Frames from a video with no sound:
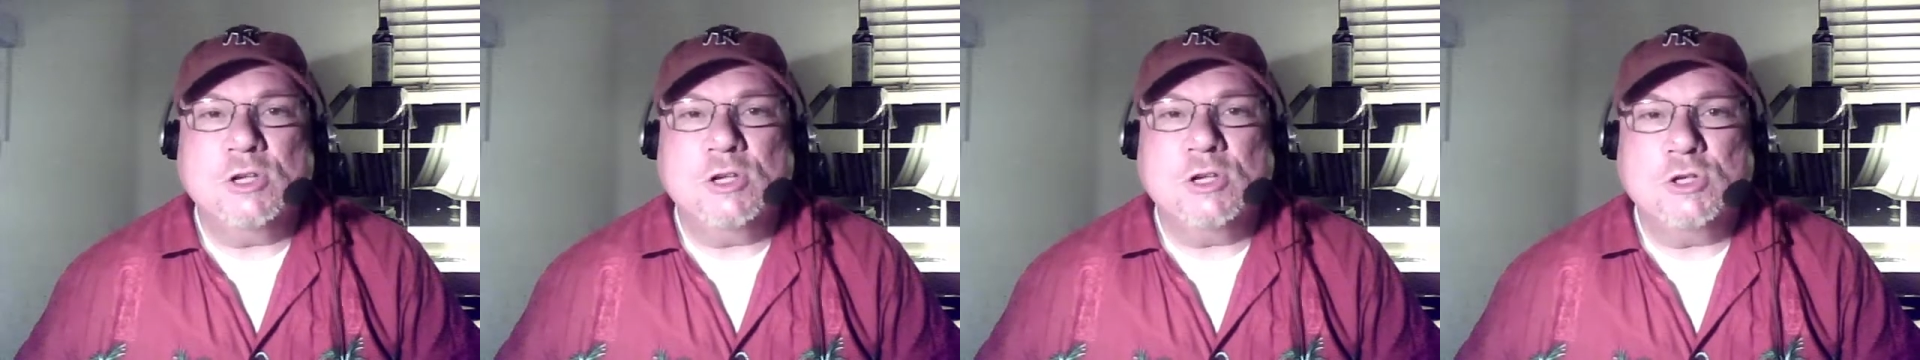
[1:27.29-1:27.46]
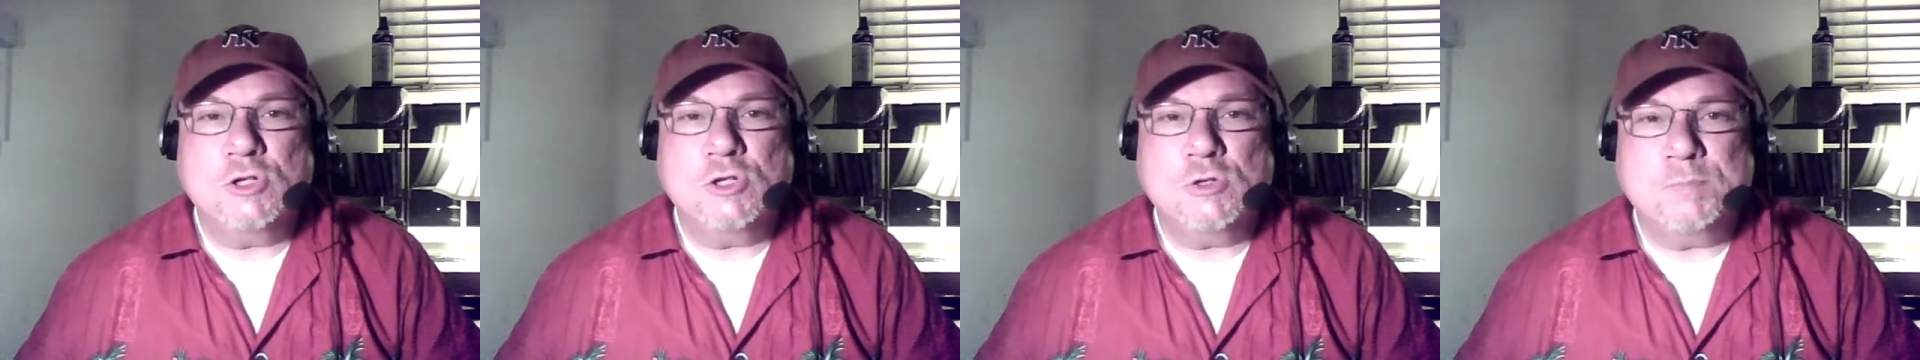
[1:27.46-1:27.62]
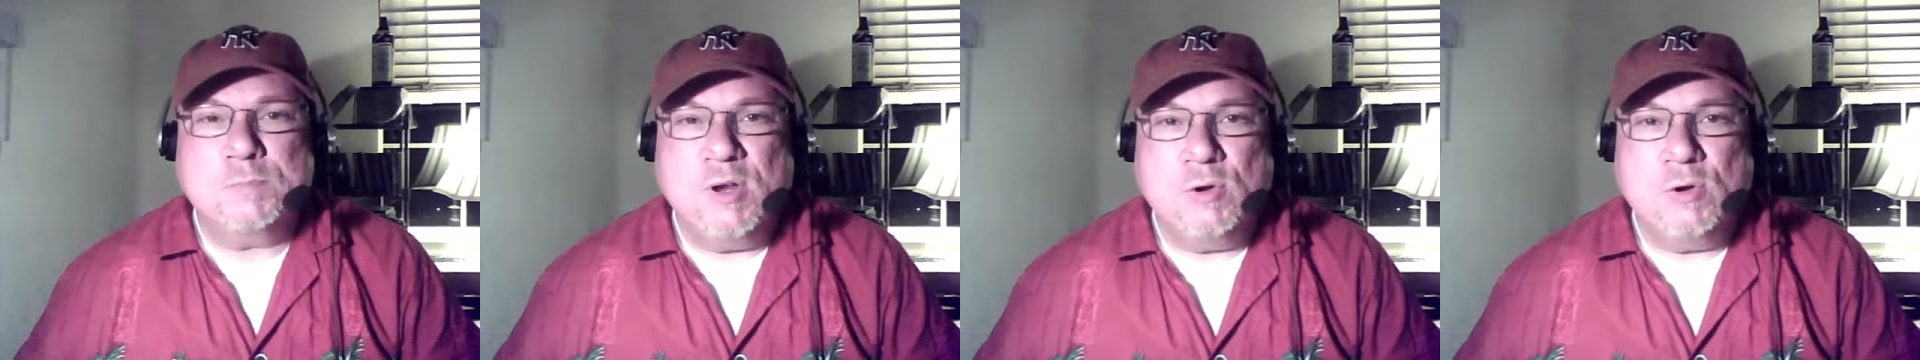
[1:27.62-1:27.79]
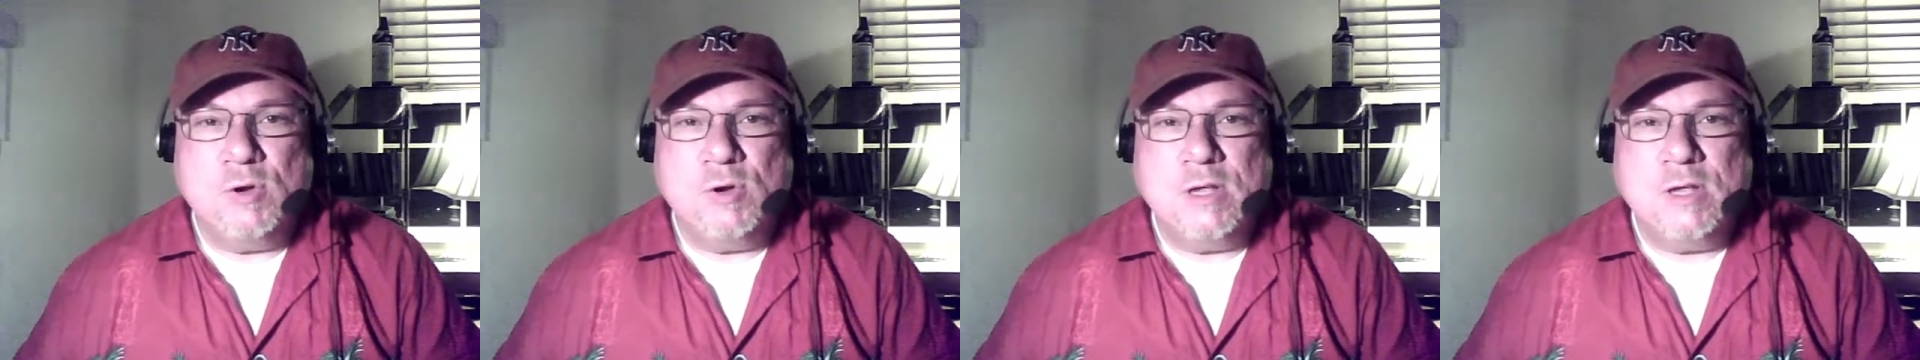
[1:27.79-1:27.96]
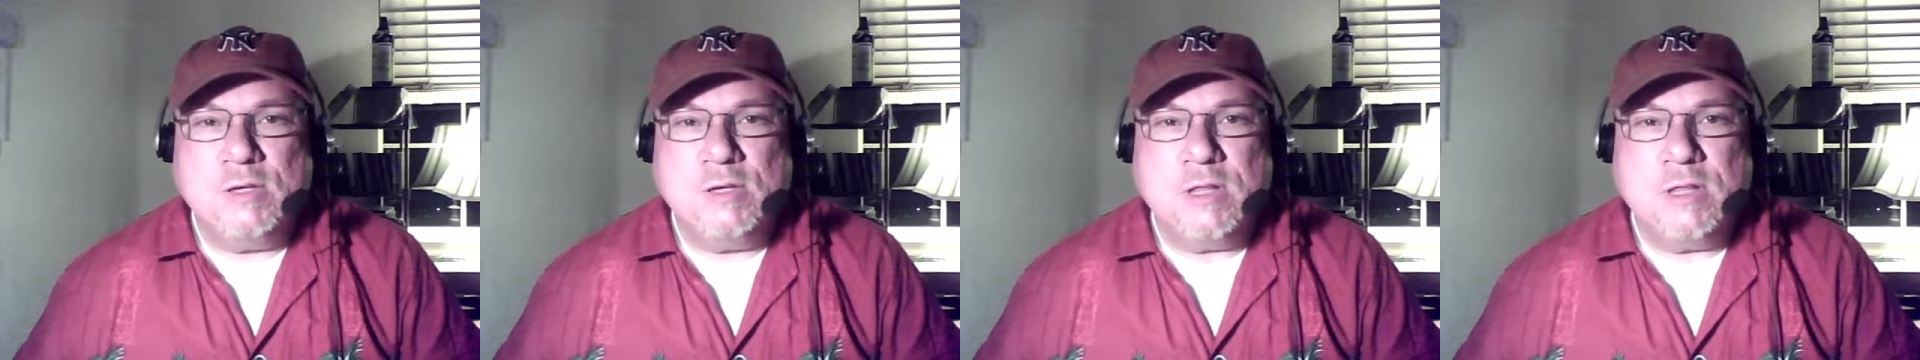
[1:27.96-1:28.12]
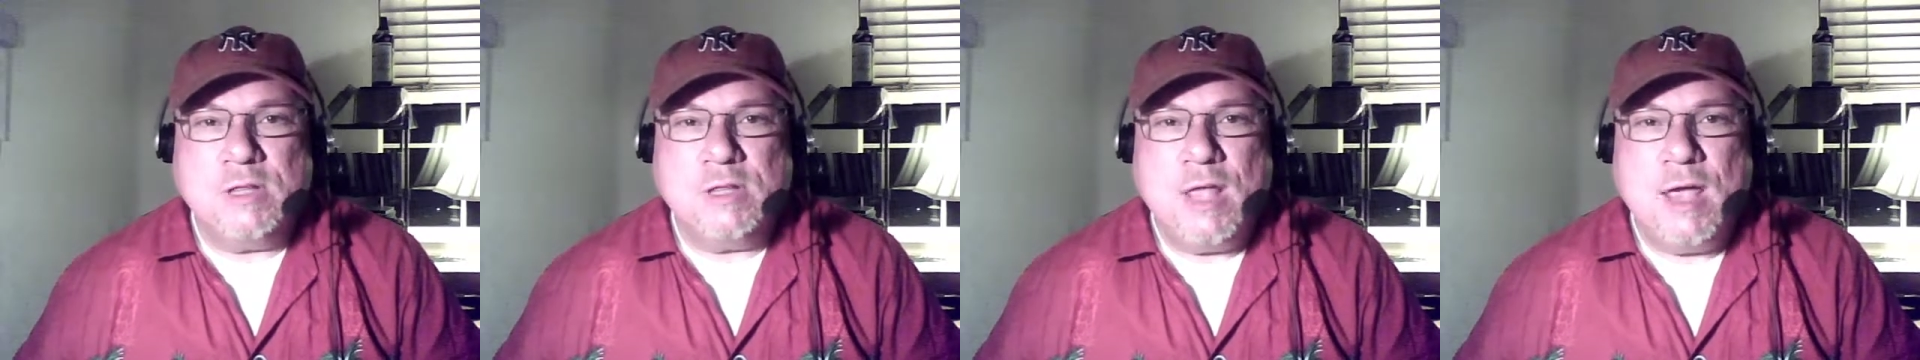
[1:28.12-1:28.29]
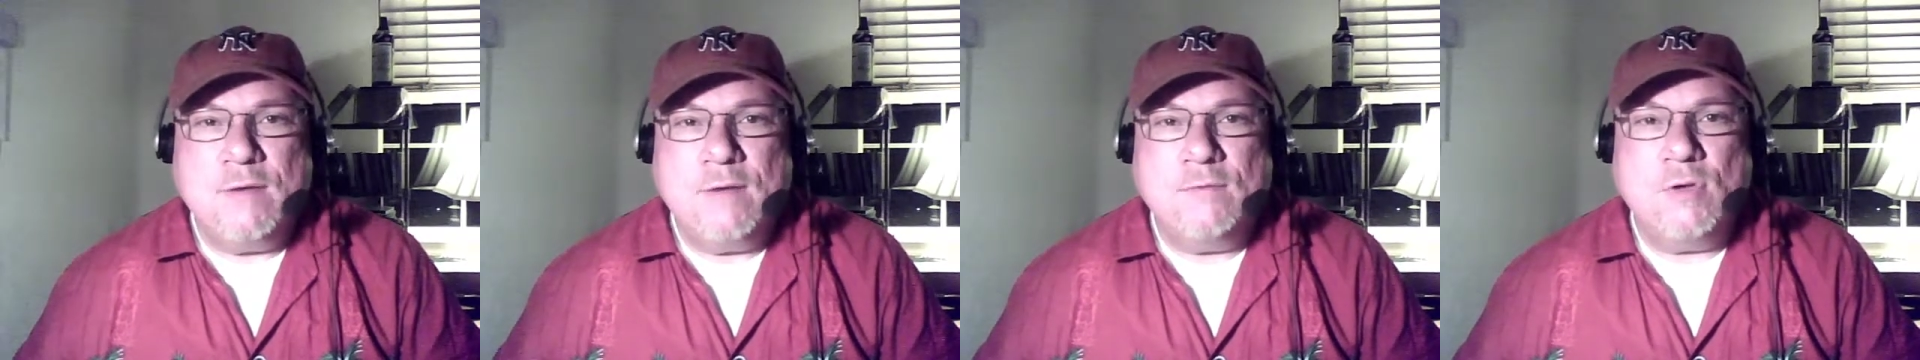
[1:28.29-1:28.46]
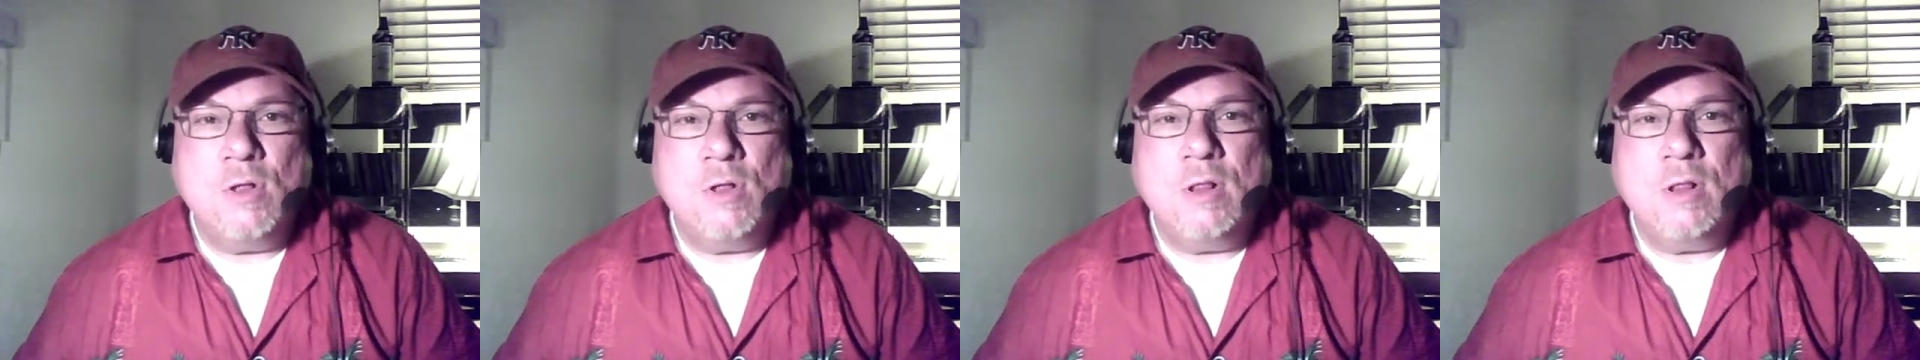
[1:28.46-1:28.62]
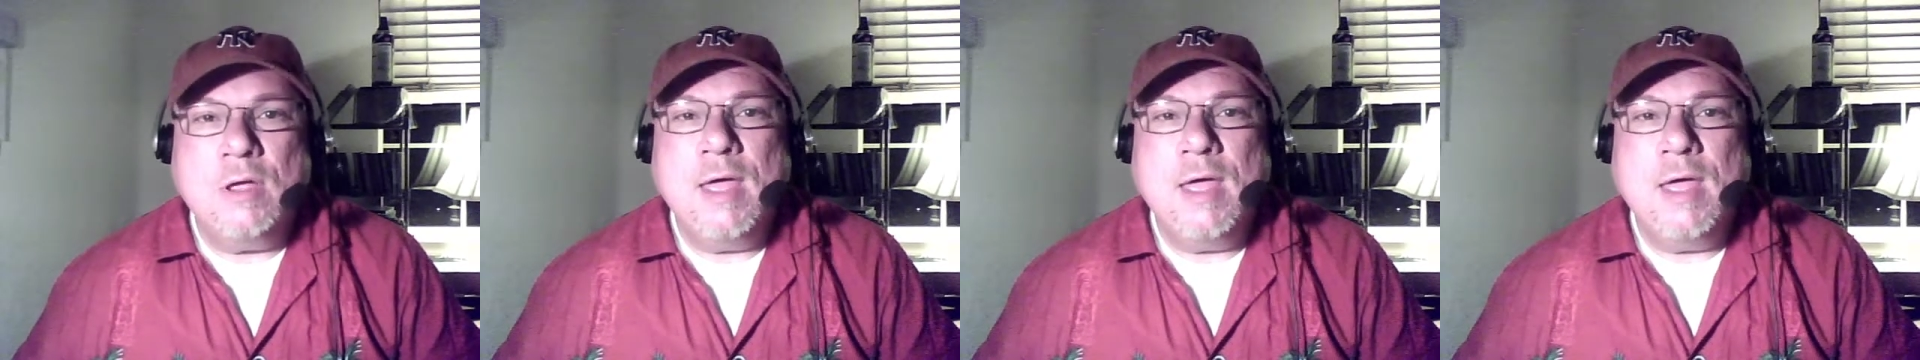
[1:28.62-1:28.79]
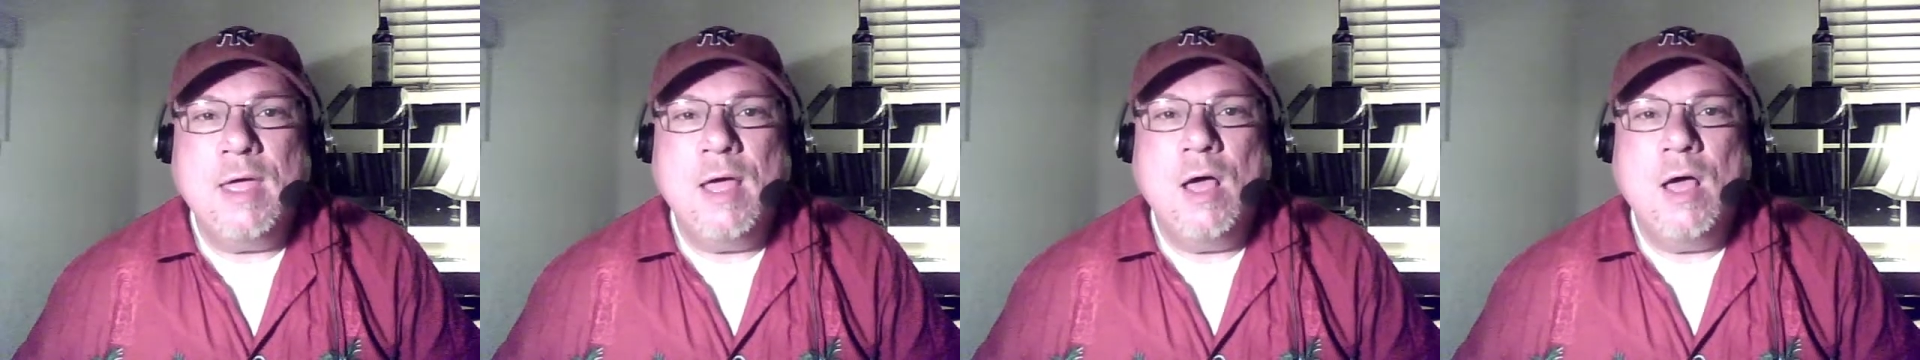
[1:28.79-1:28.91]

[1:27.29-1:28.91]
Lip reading: experience level